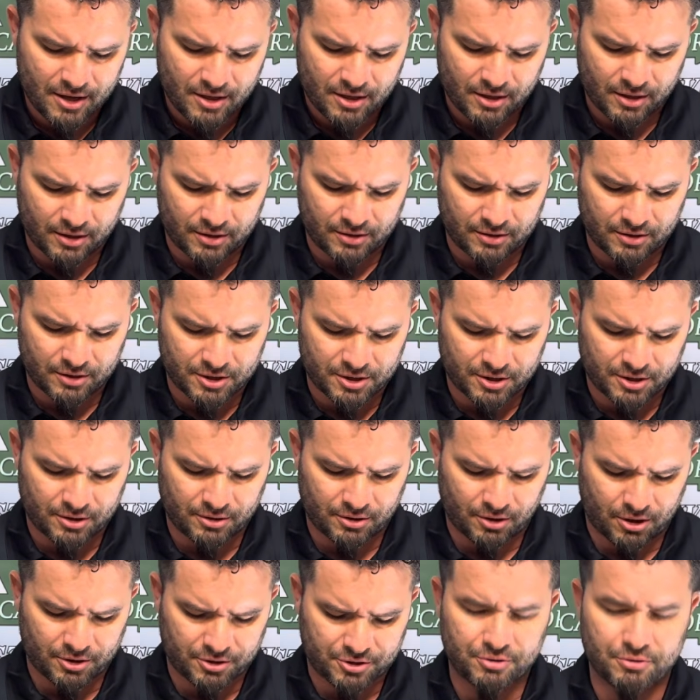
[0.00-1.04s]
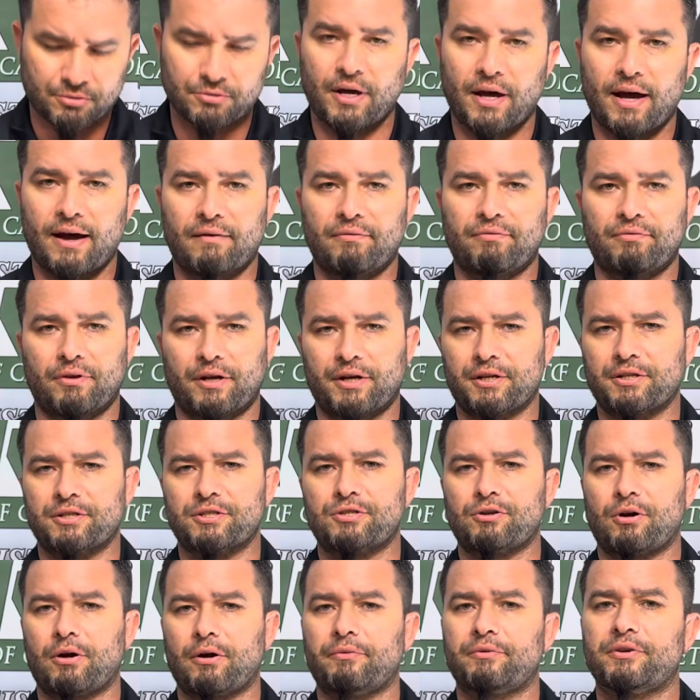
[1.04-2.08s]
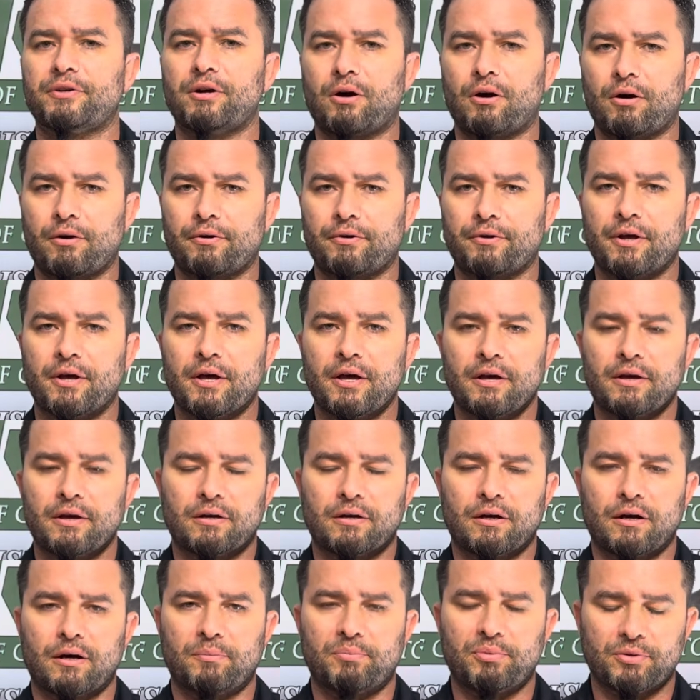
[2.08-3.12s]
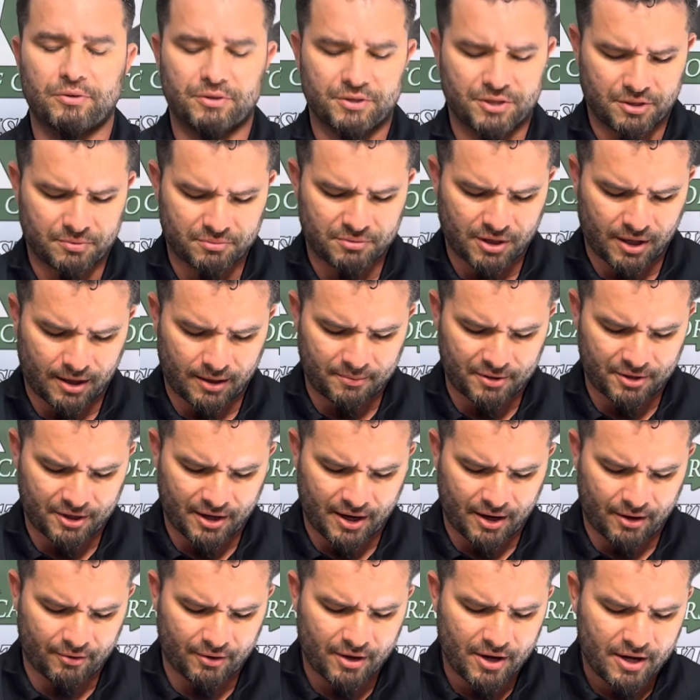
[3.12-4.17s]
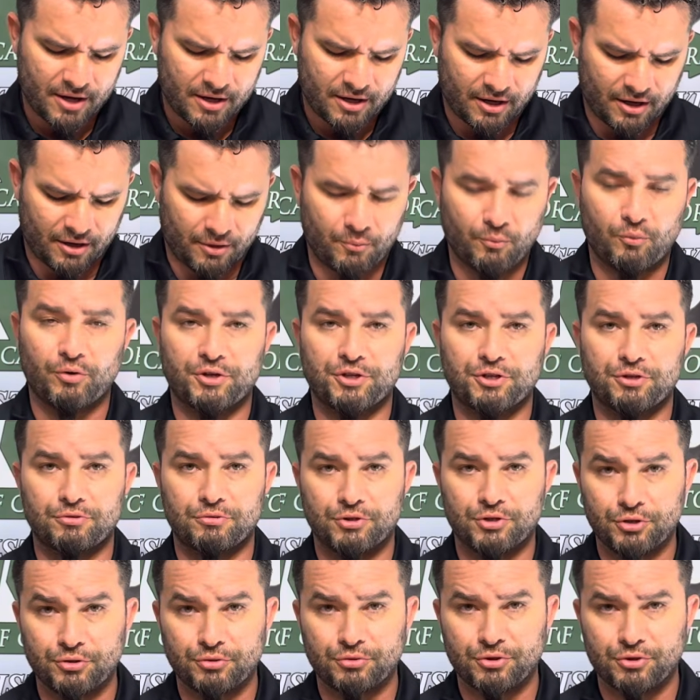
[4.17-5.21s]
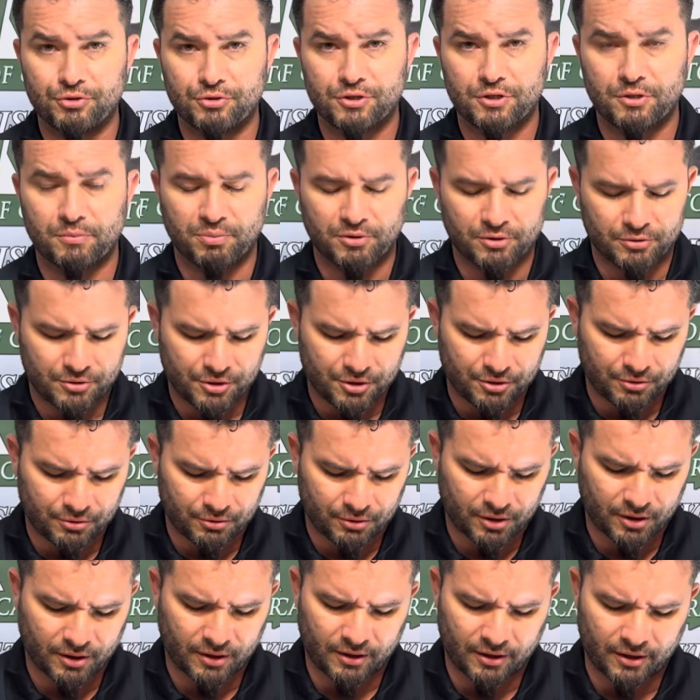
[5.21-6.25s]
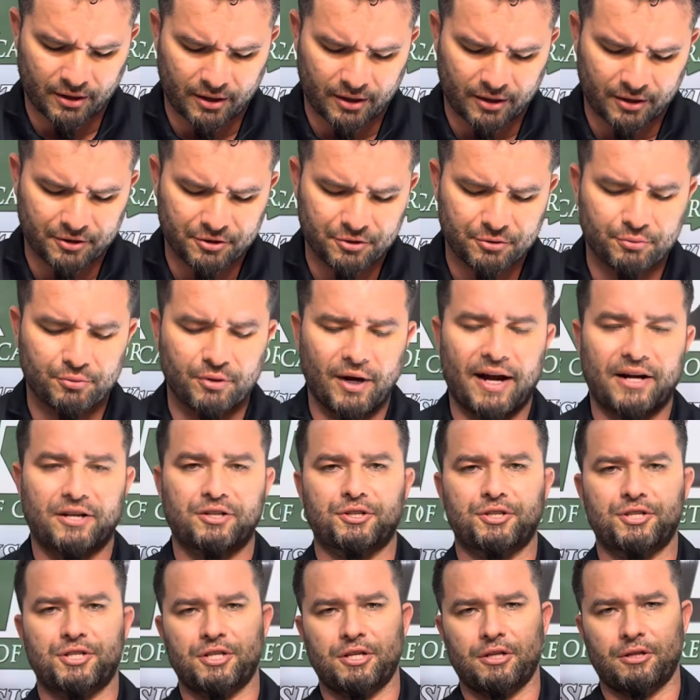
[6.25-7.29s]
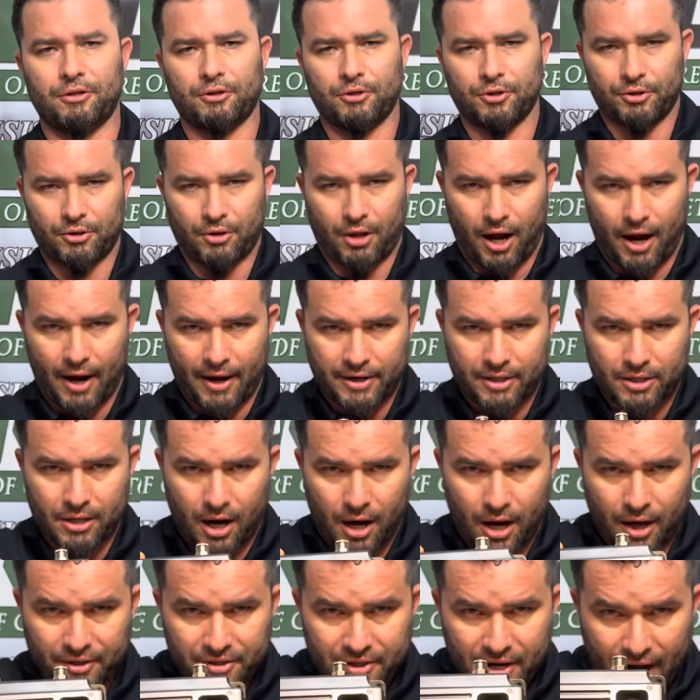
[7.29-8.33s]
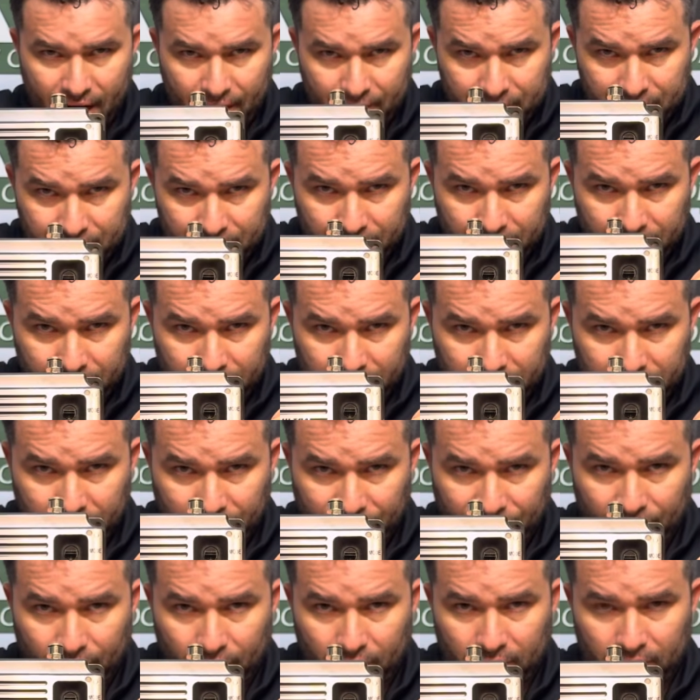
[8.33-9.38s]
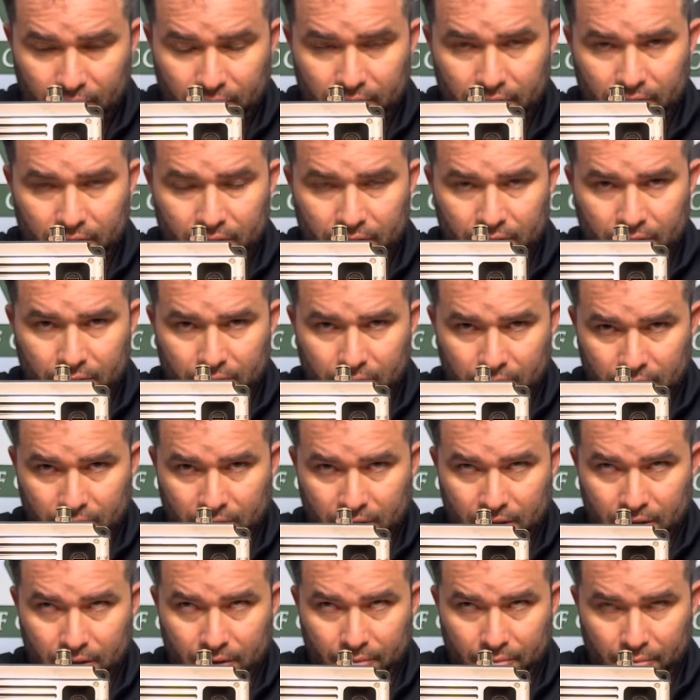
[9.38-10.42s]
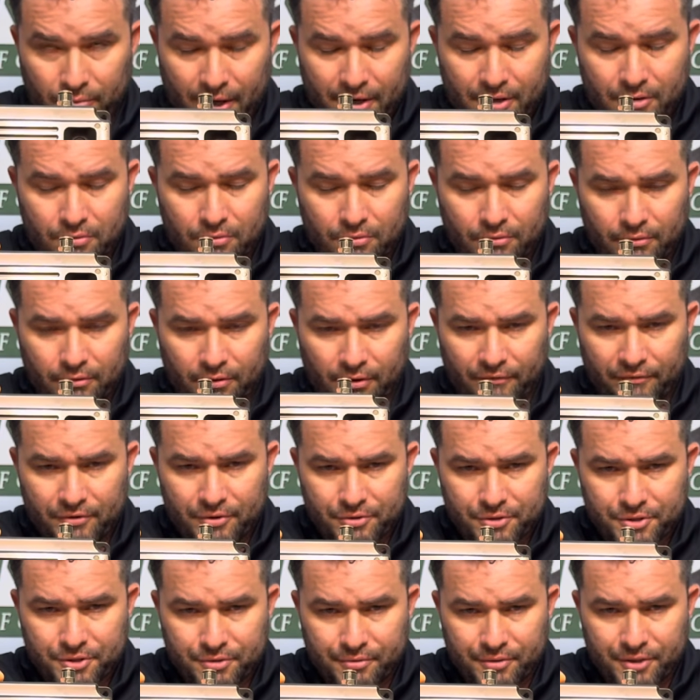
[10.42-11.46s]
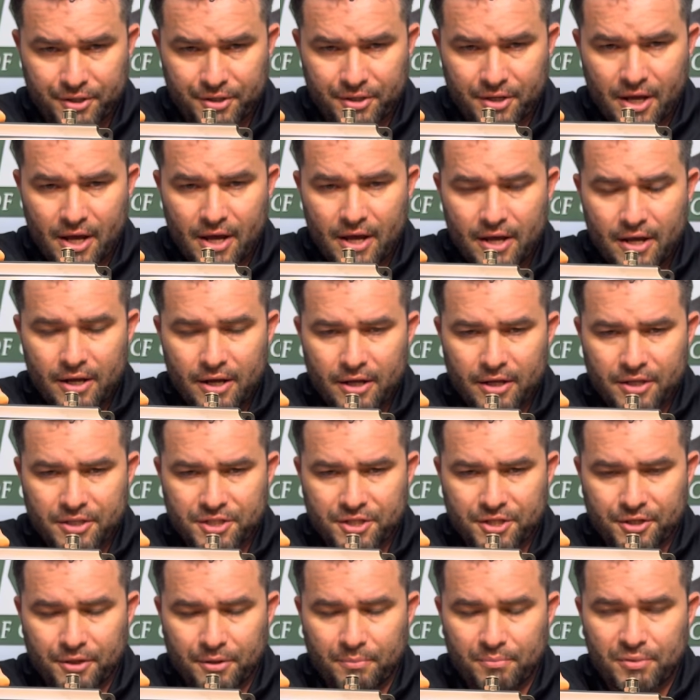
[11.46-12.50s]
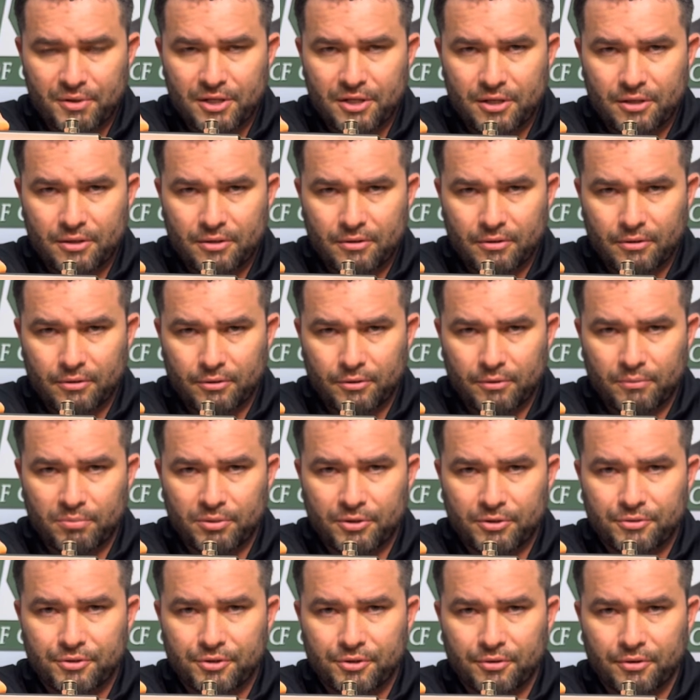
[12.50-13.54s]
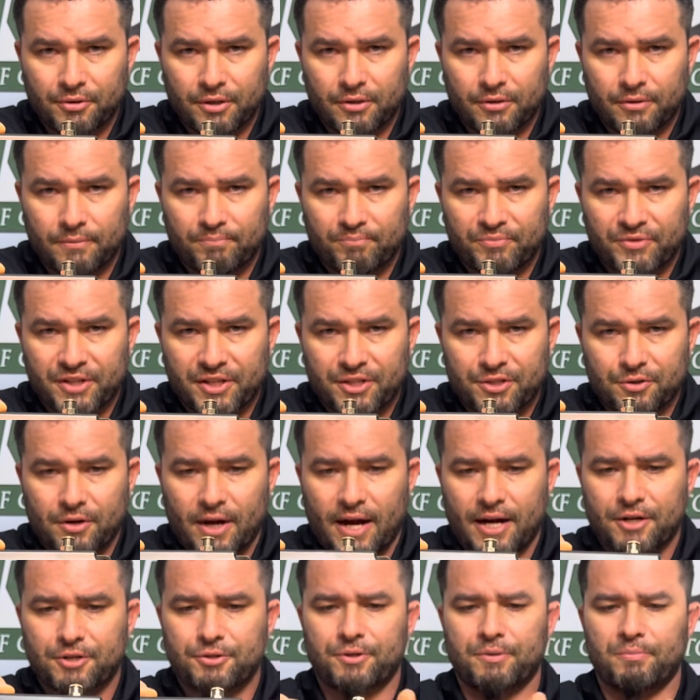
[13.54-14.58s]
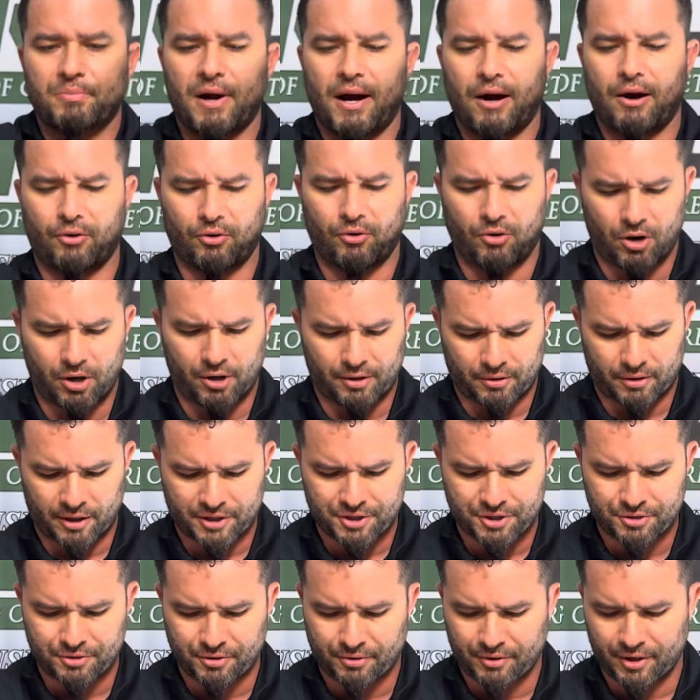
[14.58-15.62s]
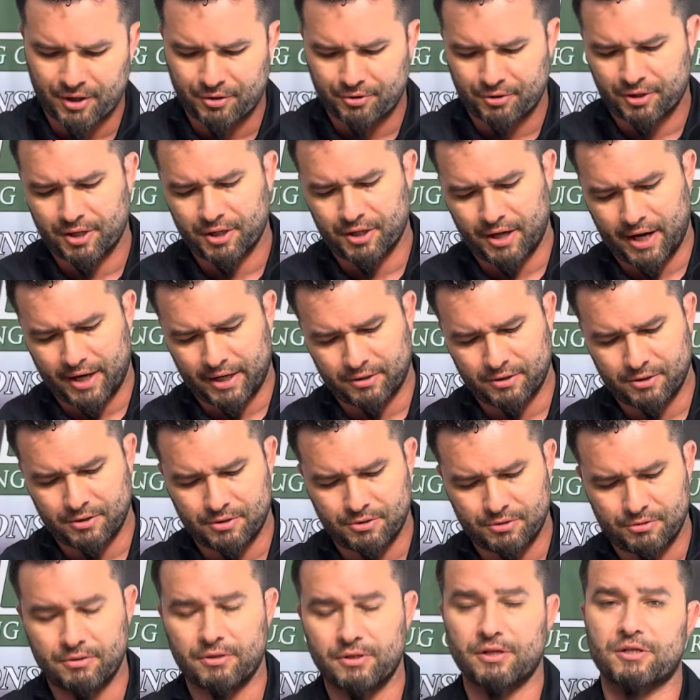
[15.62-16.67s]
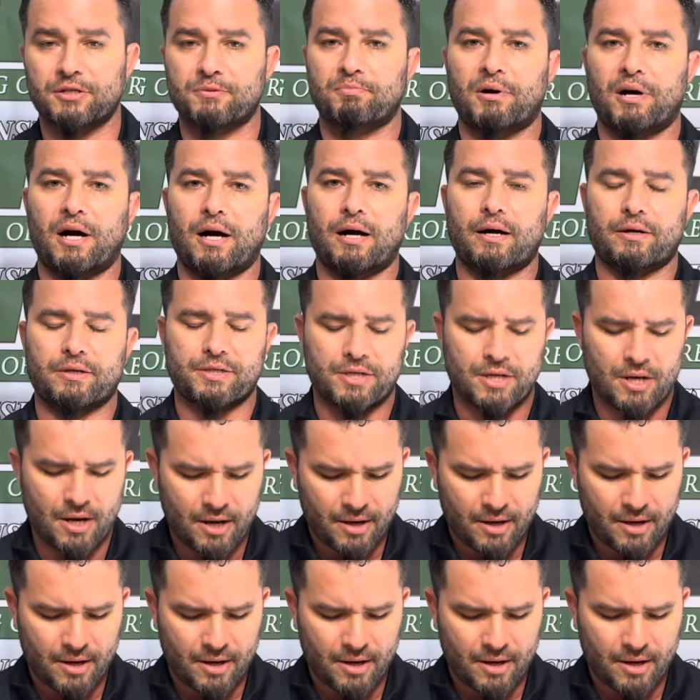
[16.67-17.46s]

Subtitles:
And this can also have like a start retard, pulling some timing out. And when you do use the Bluetooth, you will actually see the little icon down here at the far right corner of your screen. It's going to be the little Bluetooth deal, and this will actually power on and let you know that you're connected to this box.